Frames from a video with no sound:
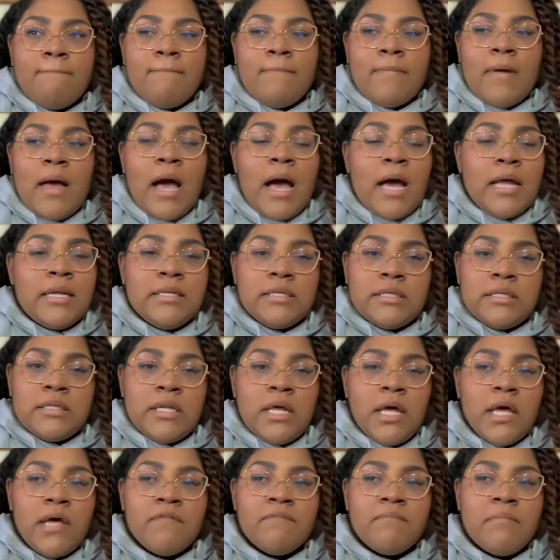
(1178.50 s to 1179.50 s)
I didn't
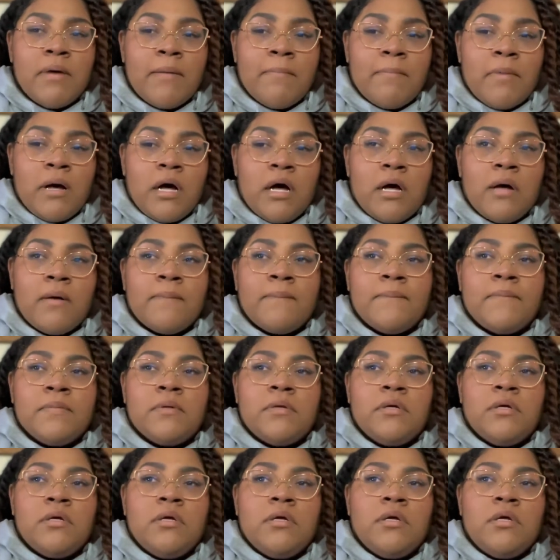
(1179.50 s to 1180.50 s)
have my mom.
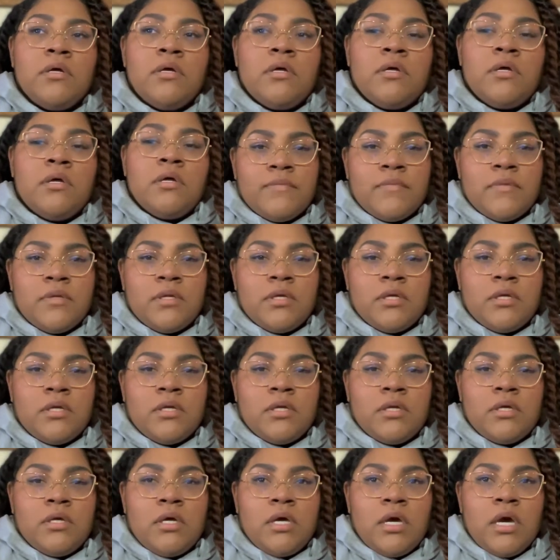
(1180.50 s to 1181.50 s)

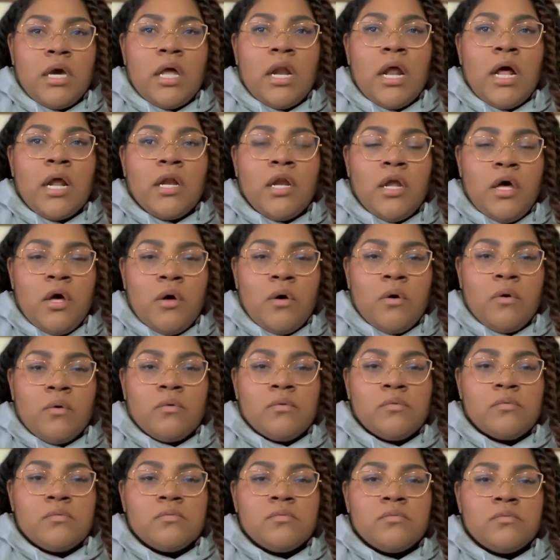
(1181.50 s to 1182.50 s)
And I
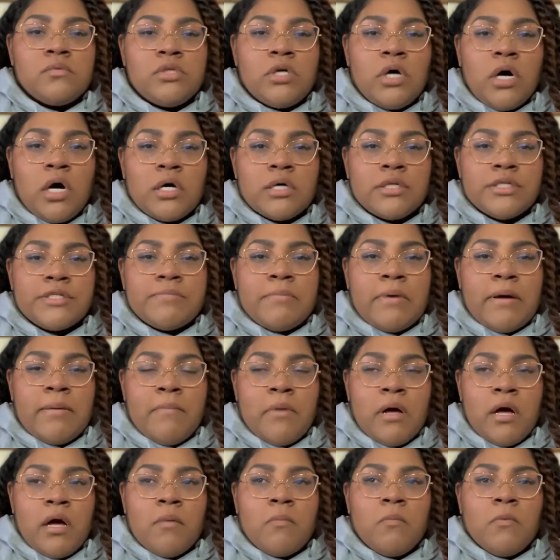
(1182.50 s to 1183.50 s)
know talking to my
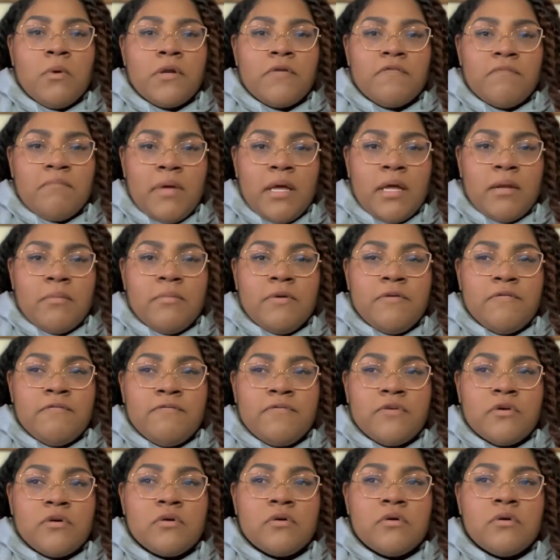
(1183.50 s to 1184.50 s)
mom would have made me
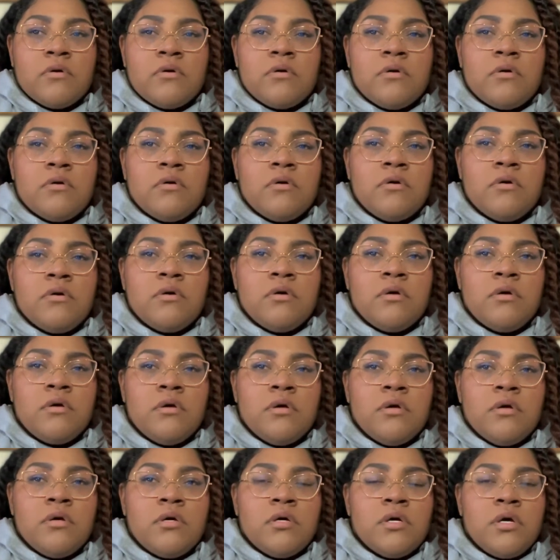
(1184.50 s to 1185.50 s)
feel
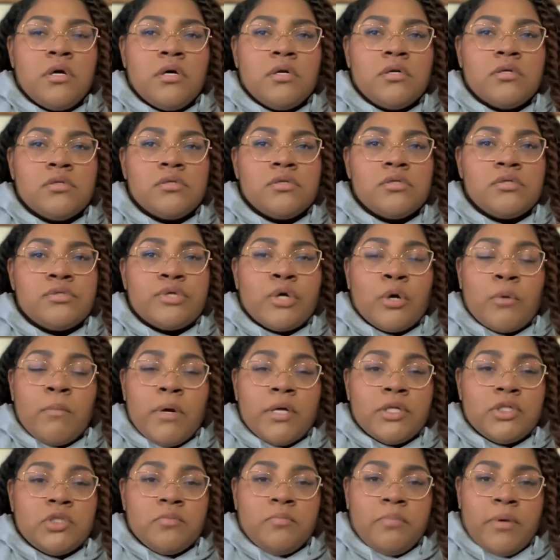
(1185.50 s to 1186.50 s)
so
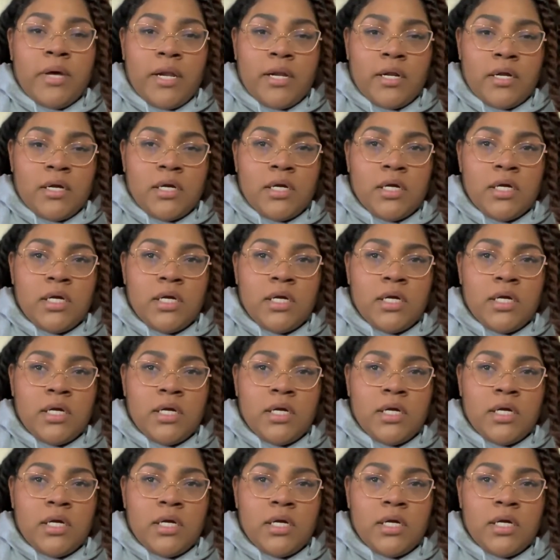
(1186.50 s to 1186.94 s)
much better.